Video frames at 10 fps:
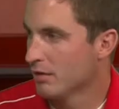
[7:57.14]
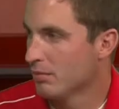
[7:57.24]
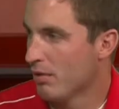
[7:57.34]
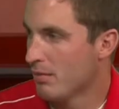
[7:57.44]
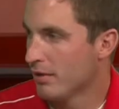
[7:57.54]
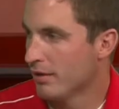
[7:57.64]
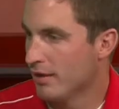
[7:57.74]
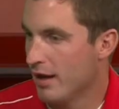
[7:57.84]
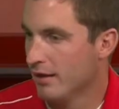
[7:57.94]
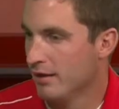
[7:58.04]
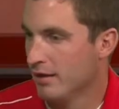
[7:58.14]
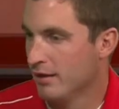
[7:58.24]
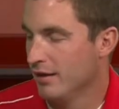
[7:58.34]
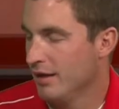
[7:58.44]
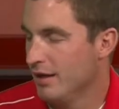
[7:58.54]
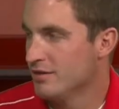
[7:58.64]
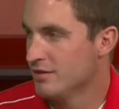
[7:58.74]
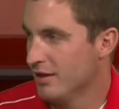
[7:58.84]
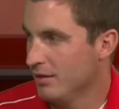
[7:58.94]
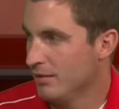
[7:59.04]
department that each
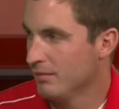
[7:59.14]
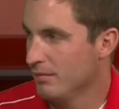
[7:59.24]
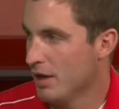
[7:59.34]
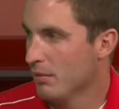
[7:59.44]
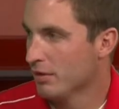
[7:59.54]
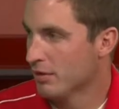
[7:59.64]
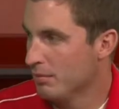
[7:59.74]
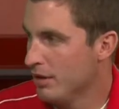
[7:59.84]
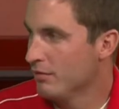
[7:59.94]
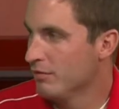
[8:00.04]
team be able to compete